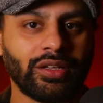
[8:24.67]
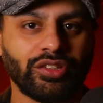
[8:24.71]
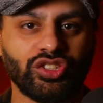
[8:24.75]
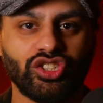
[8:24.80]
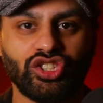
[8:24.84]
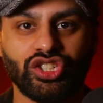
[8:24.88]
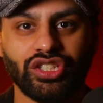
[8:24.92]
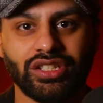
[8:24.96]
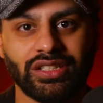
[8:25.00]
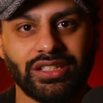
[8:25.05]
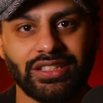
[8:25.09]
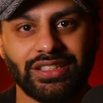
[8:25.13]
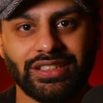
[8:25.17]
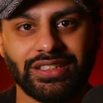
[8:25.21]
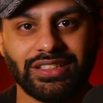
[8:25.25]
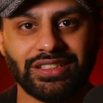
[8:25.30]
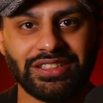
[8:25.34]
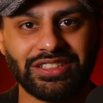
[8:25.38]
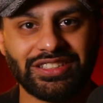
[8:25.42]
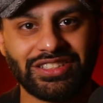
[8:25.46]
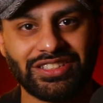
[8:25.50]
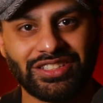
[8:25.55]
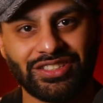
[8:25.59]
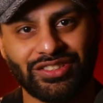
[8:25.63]

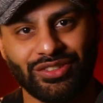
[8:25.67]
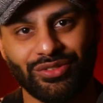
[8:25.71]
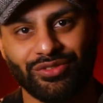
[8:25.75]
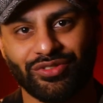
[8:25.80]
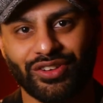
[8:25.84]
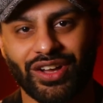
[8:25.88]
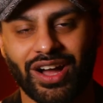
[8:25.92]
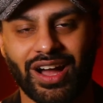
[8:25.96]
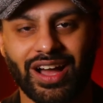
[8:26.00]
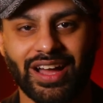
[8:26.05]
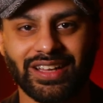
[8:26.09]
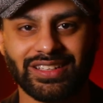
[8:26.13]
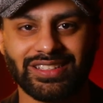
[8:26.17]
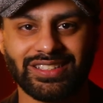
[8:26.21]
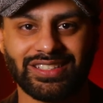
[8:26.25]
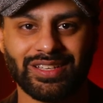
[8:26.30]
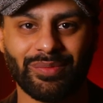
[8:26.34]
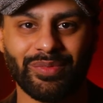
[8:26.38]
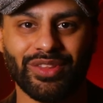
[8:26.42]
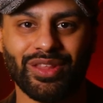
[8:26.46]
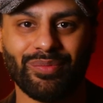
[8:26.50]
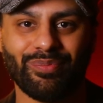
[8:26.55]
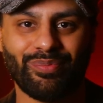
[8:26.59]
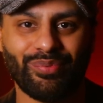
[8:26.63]
jeans. You've got
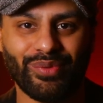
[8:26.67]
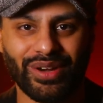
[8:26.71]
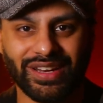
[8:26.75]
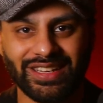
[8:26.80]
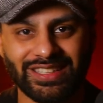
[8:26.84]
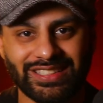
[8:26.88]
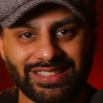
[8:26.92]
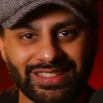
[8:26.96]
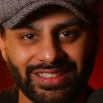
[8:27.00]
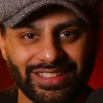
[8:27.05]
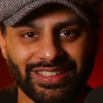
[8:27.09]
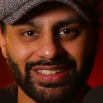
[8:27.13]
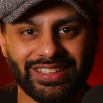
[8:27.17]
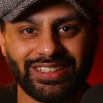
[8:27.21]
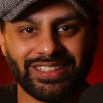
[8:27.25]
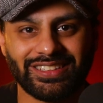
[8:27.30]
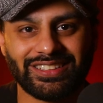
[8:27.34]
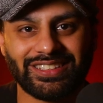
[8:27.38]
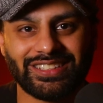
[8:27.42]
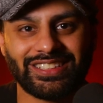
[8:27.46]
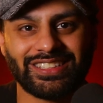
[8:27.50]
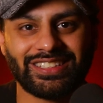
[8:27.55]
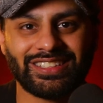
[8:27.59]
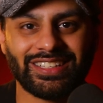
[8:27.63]
some of the
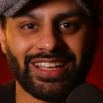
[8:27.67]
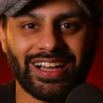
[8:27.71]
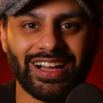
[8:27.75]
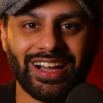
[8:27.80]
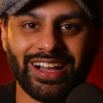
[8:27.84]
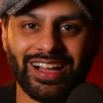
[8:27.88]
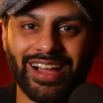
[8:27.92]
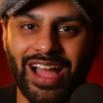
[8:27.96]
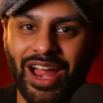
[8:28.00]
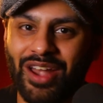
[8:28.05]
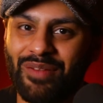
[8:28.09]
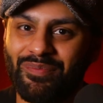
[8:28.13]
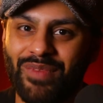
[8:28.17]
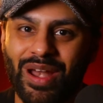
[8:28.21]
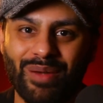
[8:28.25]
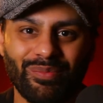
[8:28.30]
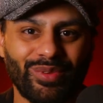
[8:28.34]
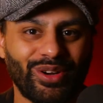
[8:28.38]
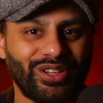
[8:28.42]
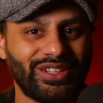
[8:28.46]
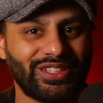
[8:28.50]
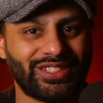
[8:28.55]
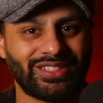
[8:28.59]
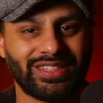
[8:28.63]
bracelets. Uh, I
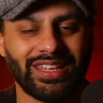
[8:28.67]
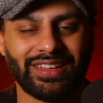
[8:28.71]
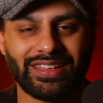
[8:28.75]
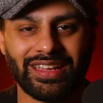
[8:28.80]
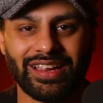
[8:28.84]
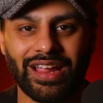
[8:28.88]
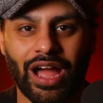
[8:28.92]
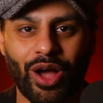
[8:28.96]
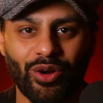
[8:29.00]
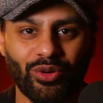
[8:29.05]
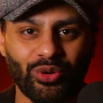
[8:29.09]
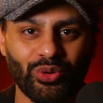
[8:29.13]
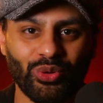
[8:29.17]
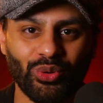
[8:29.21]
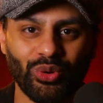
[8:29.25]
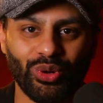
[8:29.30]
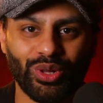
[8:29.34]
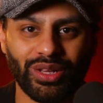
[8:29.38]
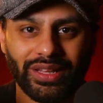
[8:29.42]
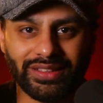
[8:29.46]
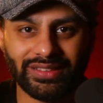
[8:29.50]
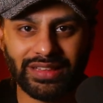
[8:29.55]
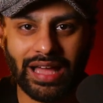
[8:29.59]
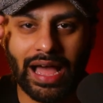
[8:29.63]
remember just thinking how
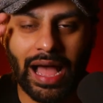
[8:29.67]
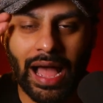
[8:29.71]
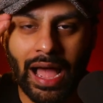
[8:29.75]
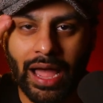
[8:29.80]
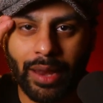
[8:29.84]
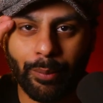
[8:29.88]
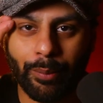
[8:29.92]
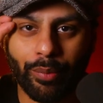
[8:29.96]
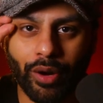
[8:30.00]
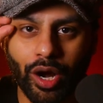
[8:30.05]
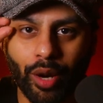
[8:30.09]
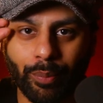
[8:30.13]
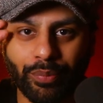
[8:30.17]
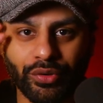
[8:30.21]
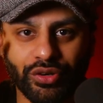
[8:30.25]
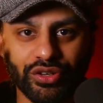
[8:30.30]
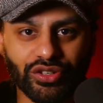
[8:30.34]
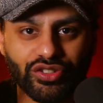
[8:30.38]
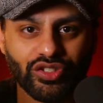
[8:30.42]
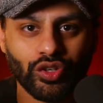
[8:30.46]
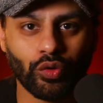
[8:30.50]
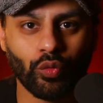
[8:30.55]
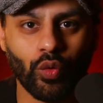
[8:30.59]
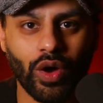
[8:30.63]
cool like the eyebrow
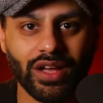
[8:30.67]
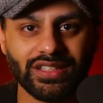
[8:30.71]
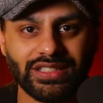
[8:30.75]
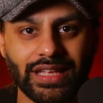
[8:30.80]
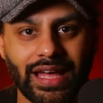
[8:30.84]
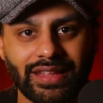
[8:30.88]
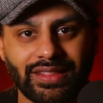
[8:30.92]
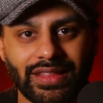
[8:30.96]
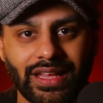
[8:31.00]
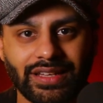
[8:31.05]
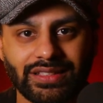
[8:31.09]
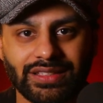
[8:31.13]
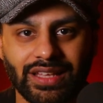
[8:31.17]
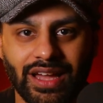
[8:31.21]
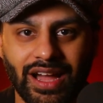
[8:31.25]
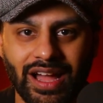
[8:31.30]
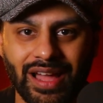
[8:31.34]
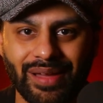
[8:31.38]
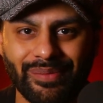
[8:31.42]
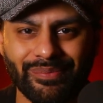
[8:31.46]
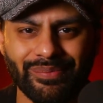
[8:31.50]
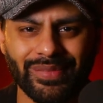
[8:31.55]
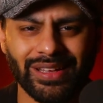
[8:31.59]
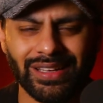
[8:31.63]
piercing was at that
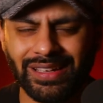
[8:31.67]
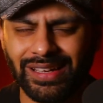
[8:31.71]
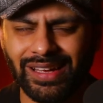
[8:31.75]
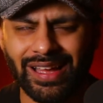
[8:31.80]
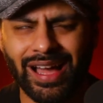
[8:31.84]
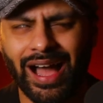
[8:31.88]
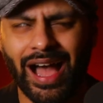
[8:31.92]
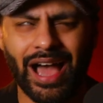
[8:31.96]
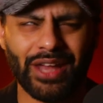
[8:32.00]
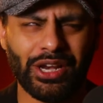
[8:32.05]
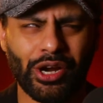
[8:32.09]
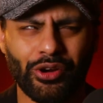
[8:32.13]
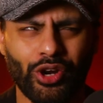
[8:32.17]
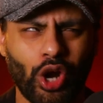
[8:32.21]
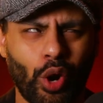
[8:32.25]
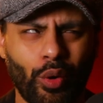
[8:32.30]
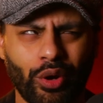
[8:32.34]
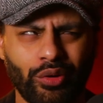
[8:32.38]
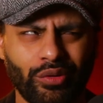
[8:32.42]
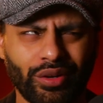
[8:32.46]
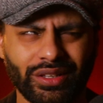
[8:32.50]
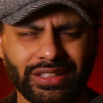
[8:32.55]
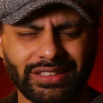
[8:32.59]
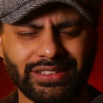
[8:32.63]
time. I know no
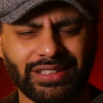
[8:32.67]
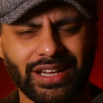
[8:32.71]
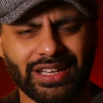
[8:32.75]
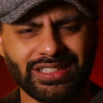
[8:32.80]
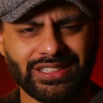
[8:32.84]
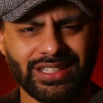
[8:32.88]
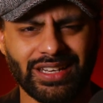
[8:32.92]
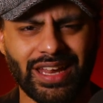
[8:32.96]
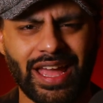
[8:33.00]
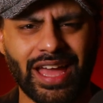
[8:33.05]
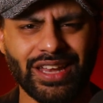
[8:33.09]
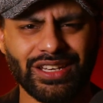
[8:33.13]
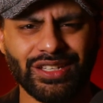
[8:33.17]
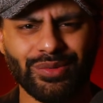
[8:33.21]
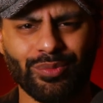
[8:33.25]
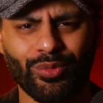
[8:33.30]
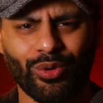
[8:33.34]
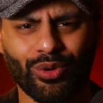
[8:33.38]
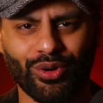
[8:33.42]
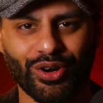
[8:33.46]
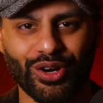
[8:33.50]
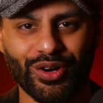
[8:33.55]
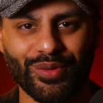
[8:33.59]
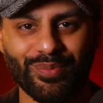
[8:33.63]
one really does it
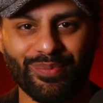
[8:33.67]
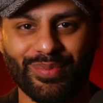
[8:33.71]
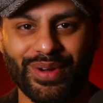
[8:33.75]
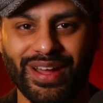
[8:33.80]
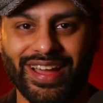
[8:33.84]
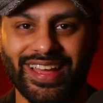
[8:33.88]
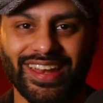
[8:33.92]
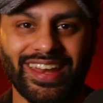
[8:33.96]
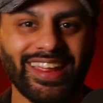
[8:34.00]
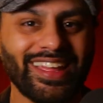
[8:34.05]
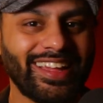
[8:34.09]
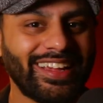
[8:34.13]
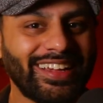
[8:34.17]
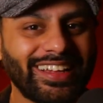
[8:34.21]
anymore, but